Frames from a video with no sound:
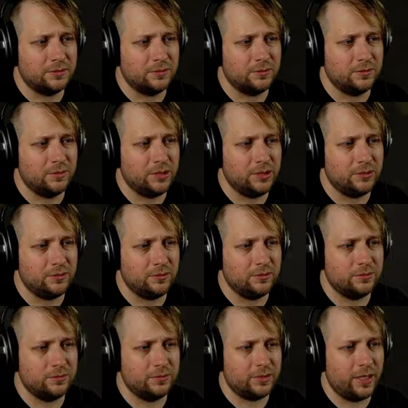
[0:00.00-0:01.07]
What
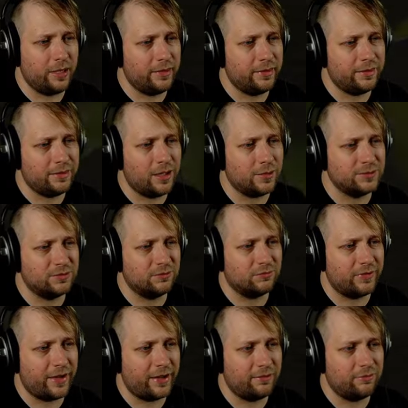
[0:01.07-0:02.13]
that that was a
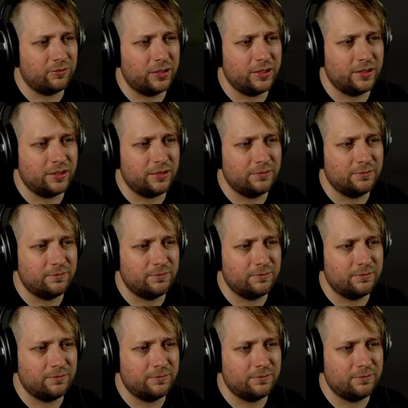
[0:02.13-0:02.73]
rat, right?